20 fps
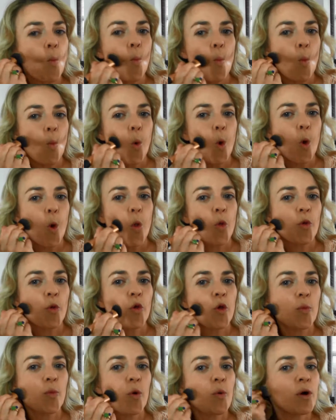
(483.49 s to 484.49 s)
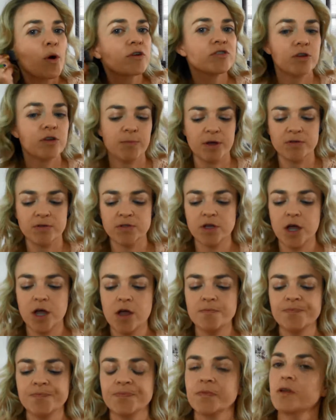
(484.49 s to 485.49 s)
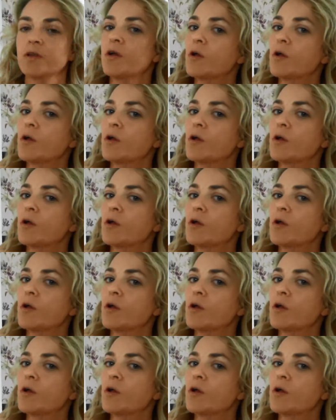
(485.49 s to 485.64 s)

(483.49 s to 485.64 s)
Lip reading: You can see where my cheekbones go.